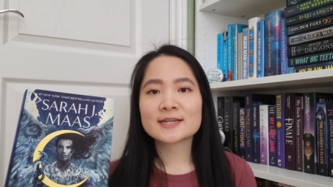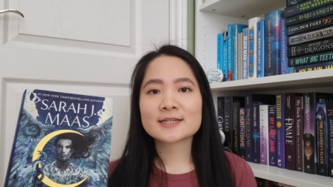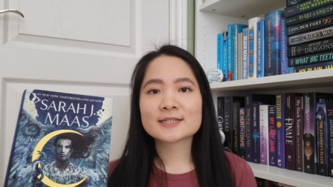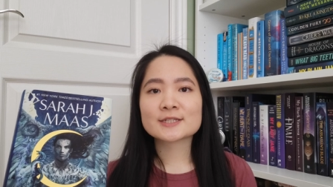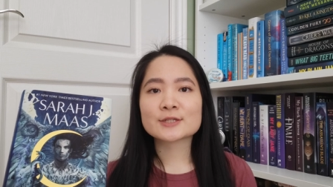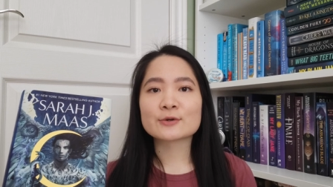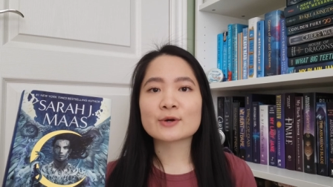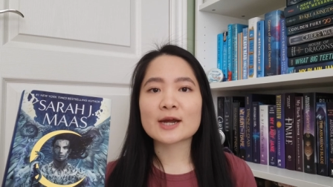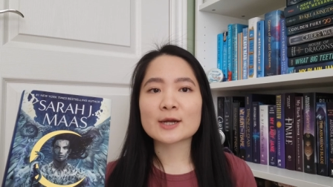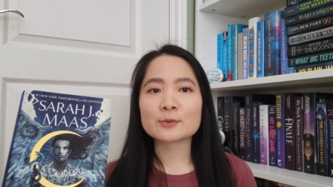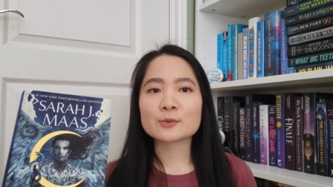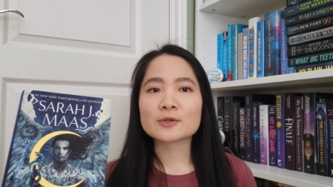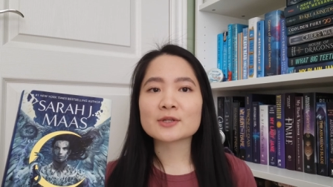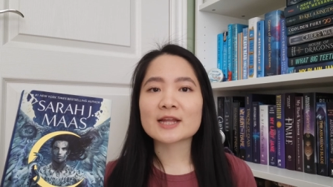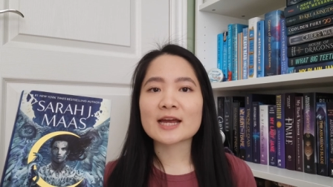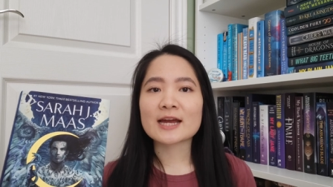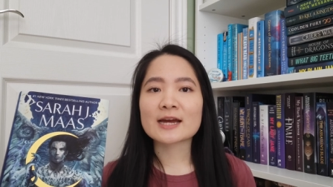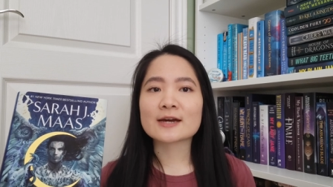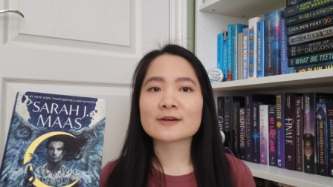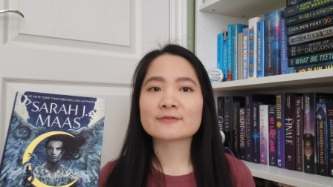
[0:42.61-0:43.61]
so I will
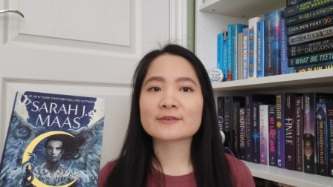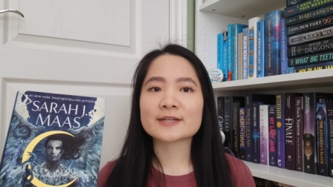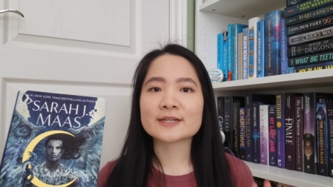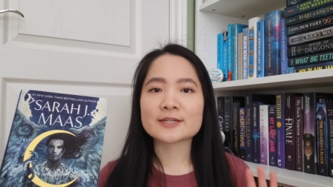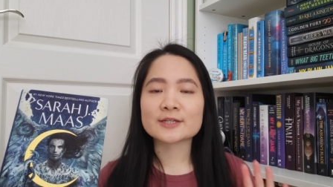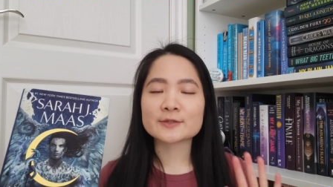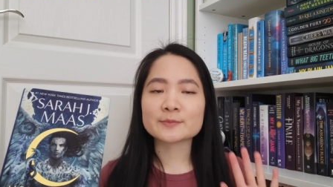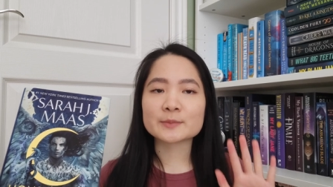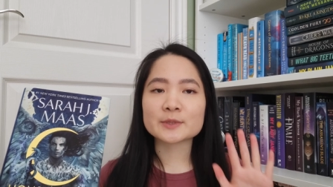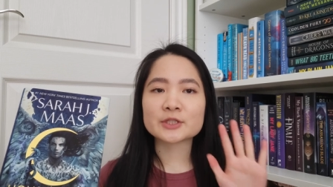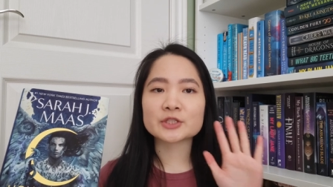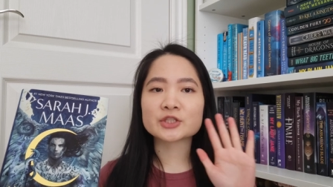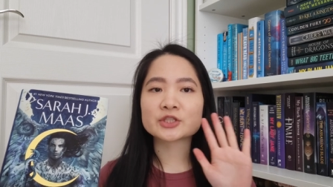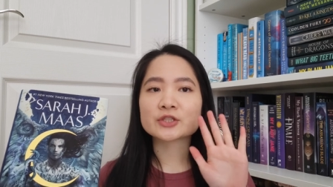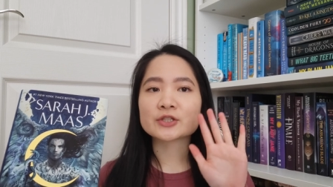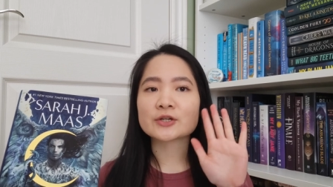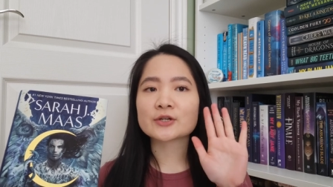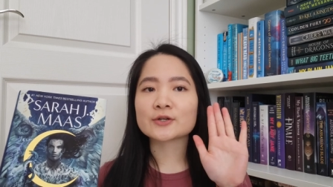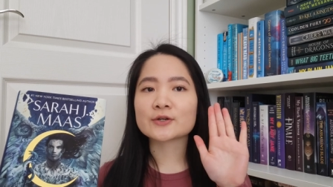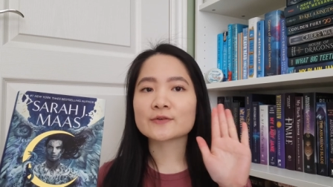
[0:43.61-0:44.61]
have an
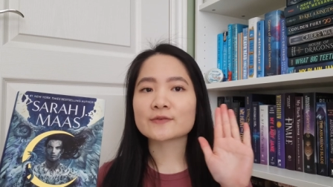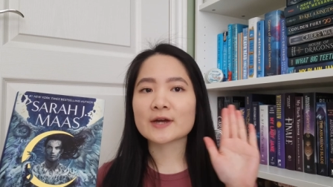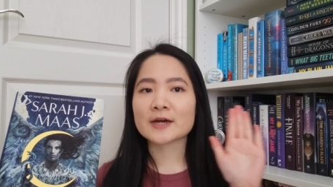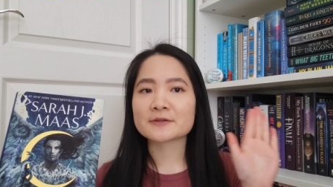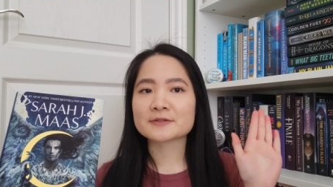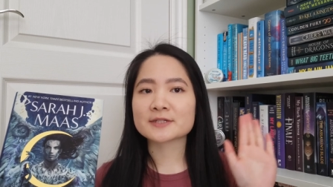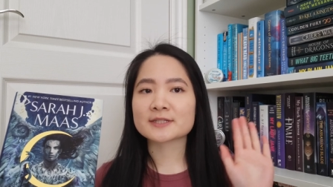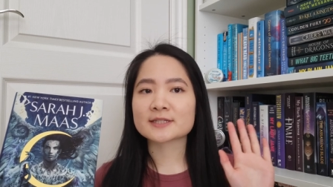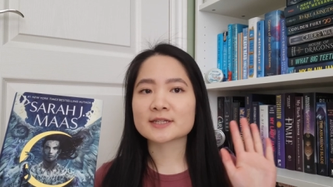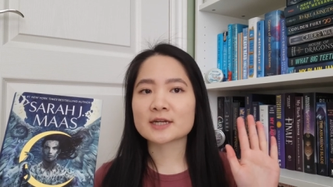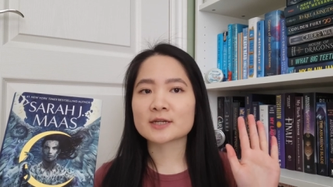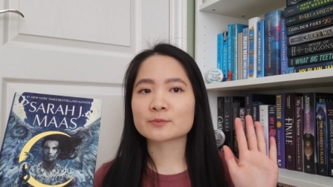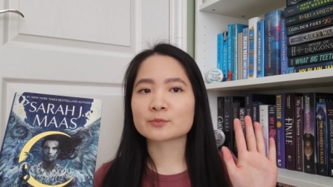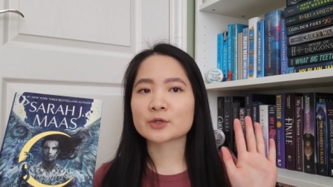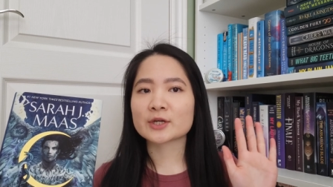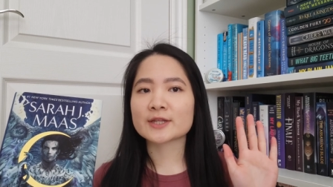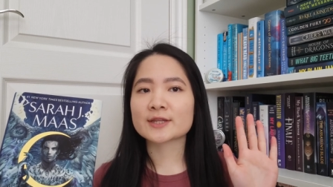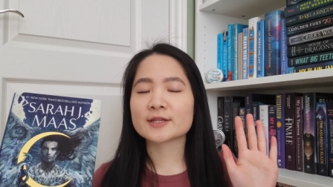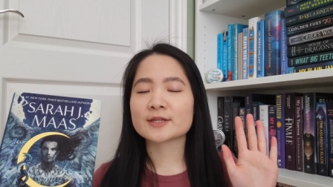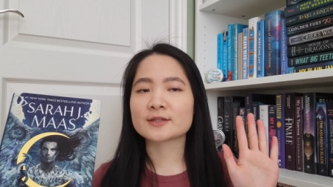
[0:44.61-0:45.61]
image of House and Sky and
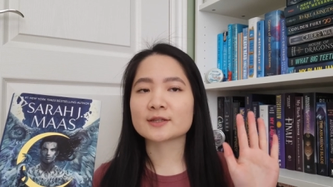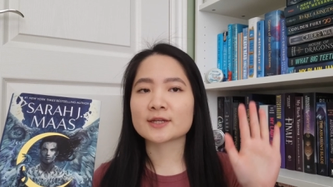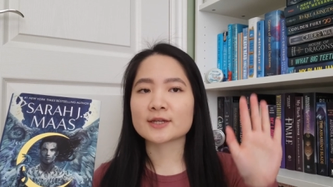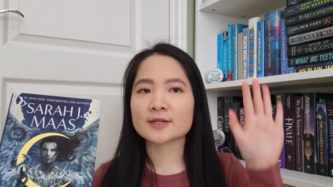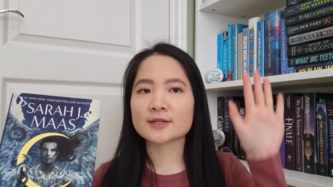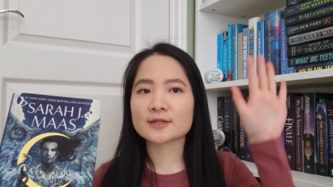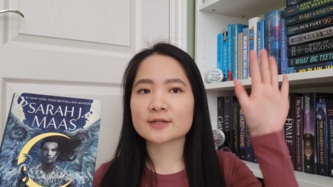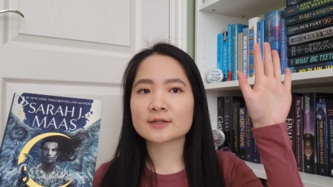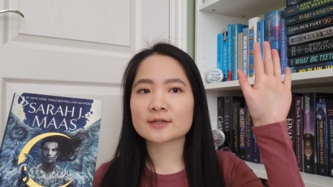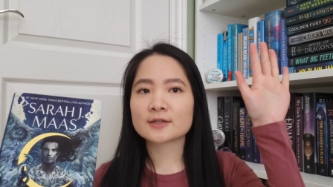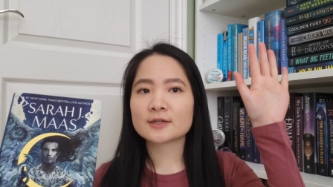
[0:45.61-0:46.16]
Breath in like